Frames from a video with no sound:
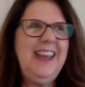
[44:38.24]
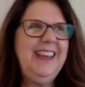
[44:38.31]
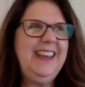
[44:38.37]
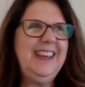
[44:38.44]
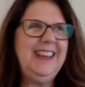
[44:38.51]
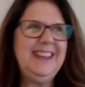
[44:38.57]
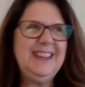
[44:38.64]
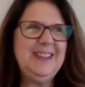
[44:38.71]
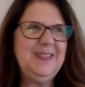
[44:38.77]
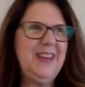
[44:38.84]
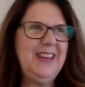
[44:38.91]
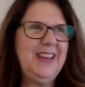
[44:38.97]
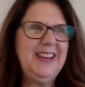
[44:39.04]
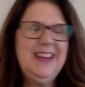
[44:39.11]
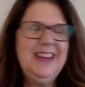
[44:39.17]
saying to
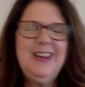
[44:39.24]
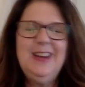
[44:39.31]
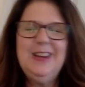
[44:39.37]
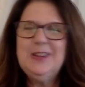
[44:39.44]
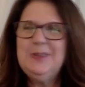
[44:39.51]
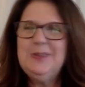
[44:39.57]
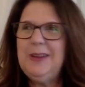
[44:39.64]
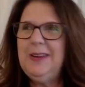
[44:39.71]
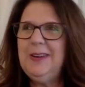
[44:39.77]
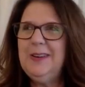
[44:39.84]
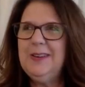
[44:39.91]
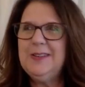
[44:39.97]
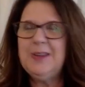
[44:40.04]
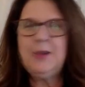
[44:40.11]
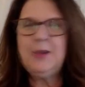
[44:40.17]
my to my
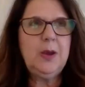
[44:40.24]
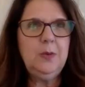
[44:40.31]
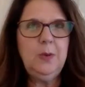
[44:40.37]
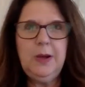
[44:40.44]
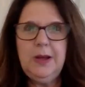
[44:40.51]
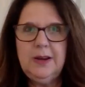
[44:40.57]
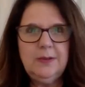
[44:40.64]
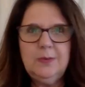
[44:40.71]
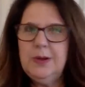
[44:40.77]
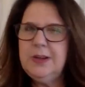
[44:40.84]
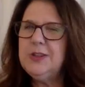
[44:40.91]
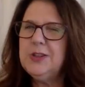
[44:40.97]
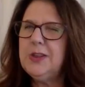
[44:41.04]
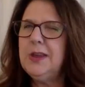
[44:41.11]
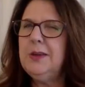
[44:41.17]
daughters okay what what did
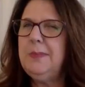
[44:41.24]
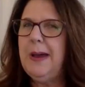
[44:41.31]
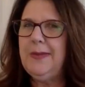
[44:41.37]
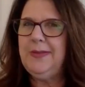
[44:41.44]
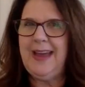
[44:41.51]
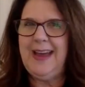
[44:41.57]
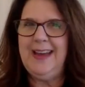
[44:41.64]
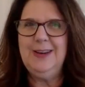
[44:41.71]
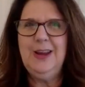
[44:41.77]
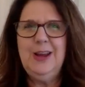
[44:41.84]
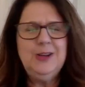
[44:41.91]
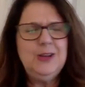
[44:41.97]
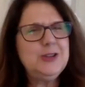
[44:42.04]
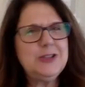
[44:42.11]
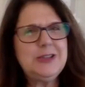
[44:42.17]
you think about that
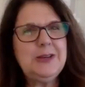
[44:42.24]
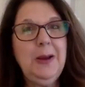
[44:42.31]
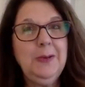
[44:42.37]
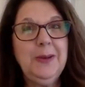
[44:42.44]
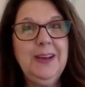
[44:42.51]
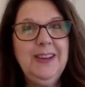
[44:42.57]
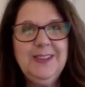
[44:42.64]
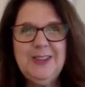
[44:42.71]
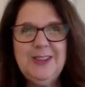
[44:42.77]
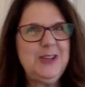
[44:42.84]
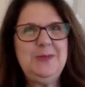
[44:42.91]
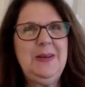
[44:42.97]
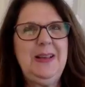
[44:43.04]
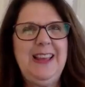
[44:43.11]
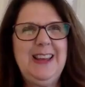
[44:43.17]
did you see my reel did you
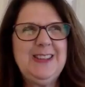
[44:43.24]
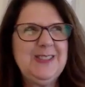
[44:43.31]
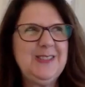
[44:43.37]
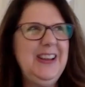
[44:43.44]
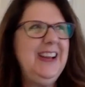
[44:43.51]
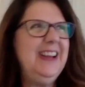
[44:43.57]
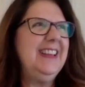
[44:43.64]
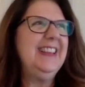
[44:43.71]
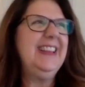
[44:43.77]
see my latest reel